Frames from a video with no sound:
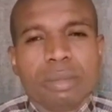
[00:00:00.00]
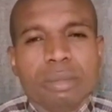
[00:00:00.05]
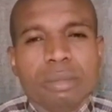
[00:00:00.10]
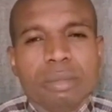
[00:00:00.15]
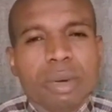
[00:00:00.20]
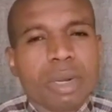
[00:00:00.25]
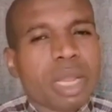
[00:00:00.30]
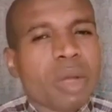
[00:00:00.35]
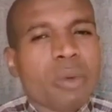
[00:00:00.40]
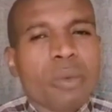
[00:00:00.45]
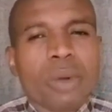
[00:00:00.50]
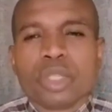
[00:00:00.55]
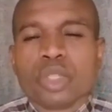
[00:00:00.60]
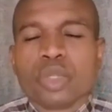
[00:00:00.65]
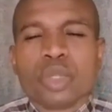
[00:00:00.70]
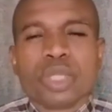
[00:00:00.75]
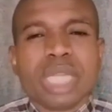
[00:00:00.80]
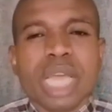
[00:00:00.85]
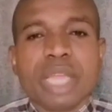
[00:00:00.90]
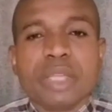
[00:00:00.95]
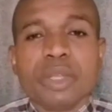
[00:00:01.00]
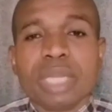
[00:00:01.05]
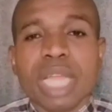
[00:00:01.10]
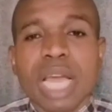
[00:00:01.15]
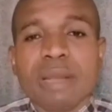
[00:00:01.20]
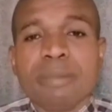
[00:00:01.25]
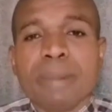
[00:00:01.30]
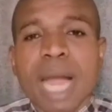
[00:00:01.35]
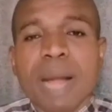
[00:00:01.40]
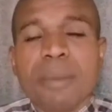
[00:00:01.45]
But I want to tell you
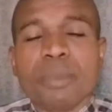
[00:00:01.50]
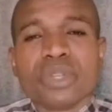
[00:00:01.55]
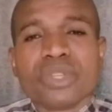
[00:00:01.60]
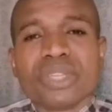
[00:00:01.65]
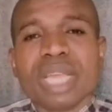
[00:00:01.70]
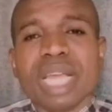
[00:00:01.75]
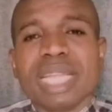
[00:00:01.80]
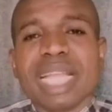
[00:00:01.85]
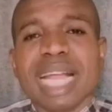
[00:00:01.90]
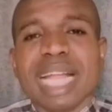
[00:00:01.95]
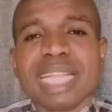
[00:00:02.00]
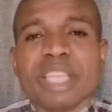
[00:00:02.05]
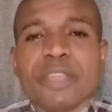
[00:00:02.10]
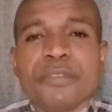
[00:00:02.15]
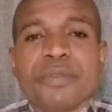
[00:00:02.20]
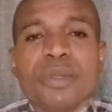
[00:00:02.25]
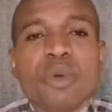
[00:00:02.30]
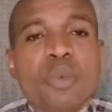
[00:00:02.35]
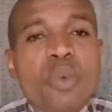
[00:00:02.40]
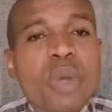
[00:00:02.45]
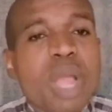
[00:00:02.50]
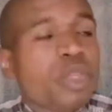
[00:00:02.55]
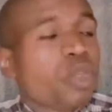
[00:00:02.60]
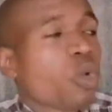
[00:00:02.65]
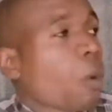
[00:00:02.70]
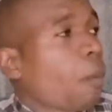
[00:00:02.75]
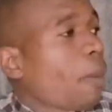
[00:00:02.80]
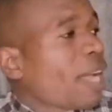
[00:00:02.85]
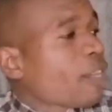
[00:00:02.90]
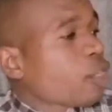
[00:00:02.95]
that Bible said that even when
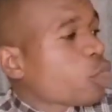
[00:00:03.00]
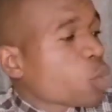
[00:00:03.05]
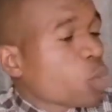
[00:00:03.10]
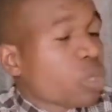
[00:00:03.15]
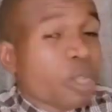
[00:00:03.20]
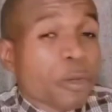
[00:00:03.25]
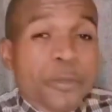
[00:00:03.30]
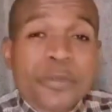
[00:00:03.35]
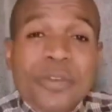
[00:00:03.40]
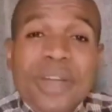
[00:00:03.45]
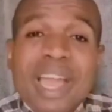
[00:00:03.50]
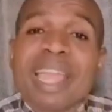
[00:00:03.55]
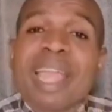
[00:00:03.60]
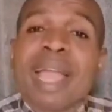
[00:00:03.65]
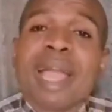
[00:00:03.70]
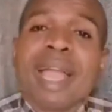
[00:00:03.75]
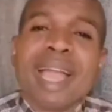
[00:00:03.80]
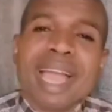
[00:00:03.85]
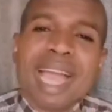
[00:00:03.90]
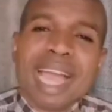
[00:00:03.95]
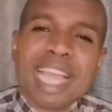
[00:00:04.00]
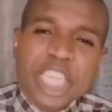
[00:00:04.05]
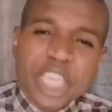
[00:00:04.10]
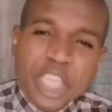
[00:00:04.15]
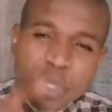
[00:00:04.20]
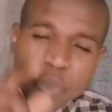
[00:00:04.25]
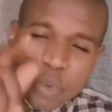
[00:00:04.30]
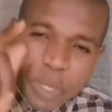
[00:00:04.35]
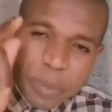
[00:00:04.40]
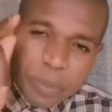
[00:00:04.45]
you pass through the fire,
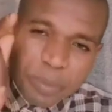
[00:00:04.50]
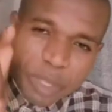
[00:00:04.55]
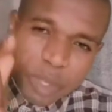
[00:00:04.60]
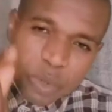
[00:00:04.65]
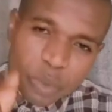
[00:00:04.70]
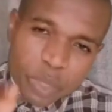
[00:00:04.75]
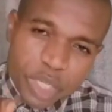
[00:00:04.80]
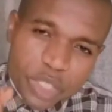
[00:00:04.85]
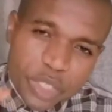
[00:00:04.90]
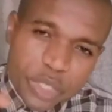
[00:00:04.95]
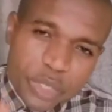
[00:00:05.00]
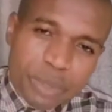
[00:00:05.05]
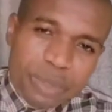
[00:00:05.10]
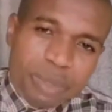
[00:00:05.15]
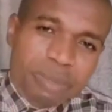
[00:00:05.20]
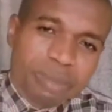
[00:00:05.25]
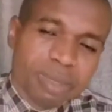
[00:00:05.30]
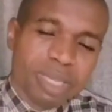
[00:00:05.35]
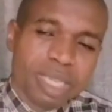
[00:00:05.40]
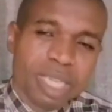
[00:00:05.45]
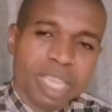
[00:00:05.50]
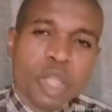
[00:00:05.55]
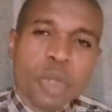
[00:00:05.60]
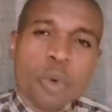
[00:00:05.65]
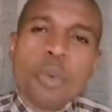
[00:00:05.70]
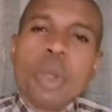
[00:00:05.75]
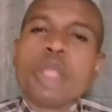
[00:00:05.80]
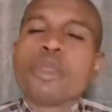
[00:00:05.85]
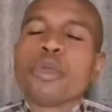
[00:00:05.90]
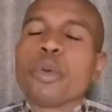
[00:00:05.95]
he will be with you.
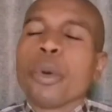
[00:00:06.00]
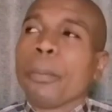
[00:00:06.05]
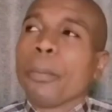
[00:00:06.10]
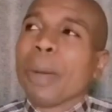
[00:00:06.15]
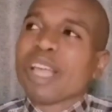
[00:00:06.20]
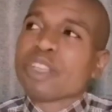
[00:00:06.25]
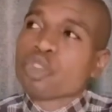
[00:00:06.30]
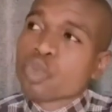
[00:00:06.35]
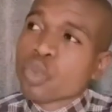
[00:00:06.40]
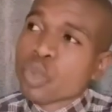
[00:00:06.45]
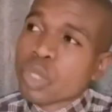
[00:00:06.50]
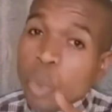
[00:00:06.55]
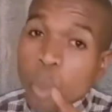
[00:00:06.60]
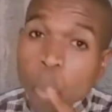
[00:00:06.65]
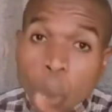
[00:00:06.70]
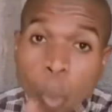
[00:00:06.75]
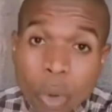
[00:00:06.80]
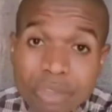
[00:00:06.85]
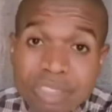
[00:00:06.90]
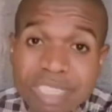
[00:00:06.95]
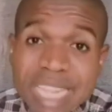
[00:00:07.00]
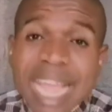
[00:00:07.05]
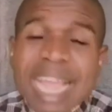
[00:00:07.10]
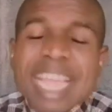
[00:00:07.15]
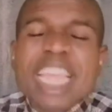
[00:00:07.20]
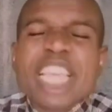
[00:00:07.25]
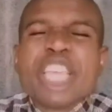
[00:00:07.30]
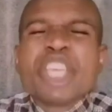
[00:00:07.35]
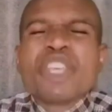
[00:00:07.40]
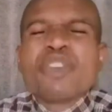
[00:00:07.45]
When you pass through the water,
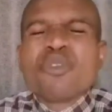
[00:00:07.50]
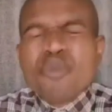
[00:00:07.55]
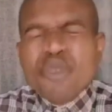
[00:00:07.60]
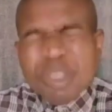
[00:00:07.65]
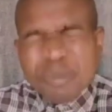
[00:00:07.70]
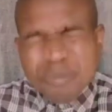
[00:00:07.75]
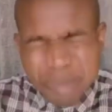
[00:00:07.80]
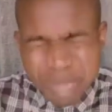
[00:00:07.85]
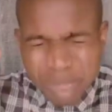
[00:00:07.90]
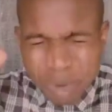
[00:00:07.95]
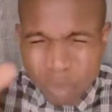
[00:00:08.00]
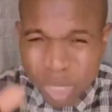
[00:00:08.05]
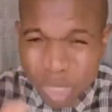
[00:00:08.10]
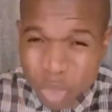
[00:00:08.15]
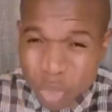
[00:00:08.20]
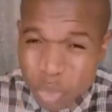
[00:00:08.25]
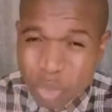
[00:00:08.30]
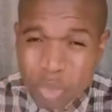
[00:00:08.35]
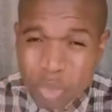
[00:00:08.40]
he will be with